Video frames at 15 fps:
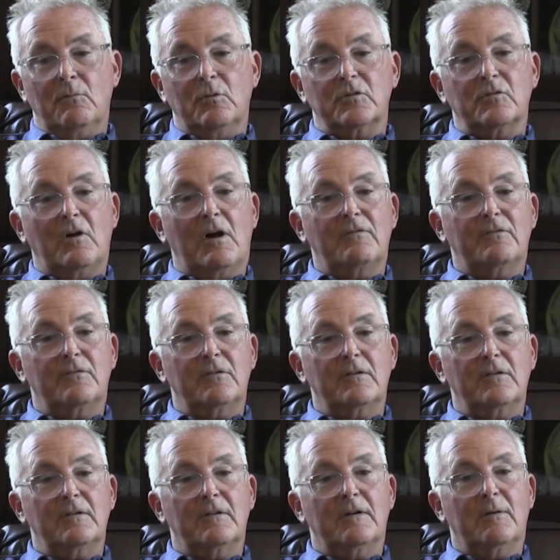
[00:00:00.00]
was
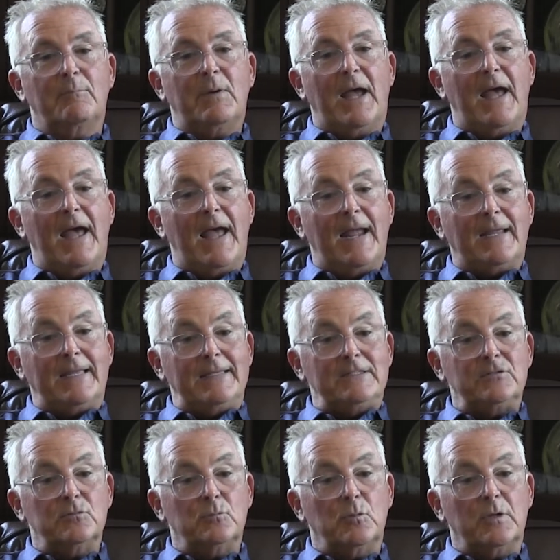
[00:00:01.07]
offered a
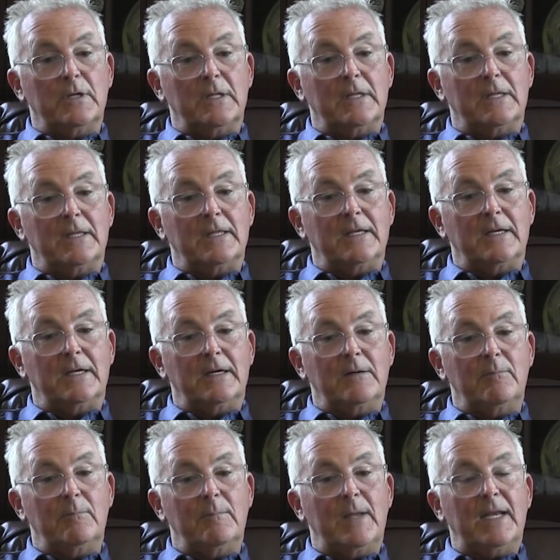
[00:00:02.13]
package with uh,
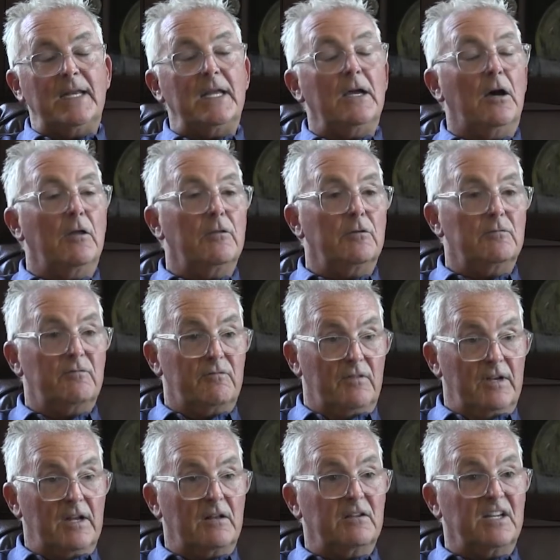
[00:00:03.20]
many other
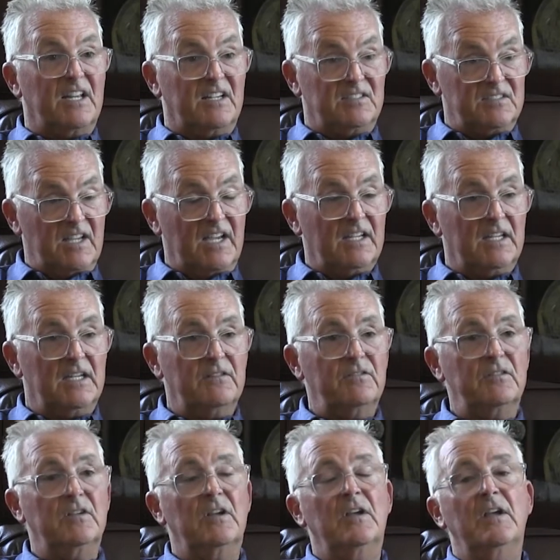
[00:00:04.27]
Fidelity
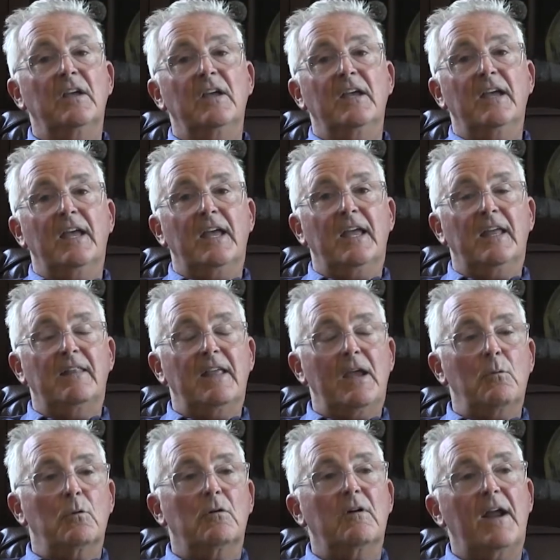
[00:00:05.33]
executives, and
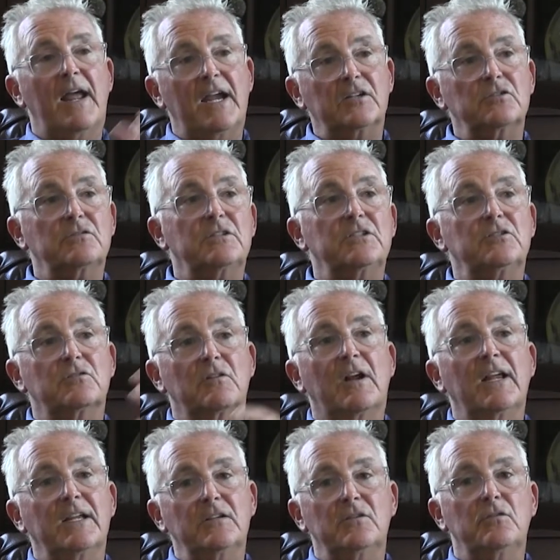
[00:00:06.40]
they were actually
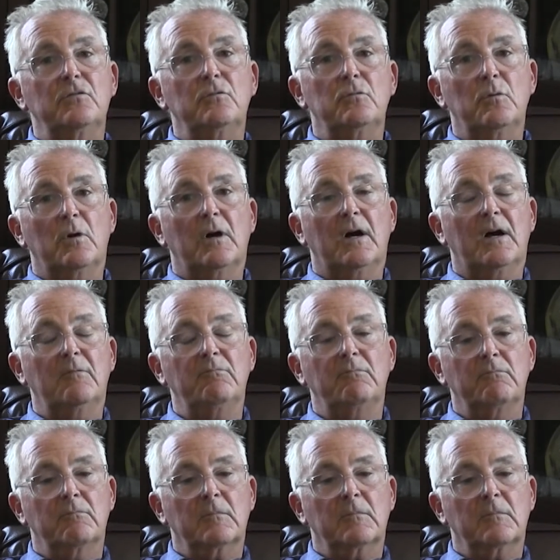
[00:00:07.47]
trying to um,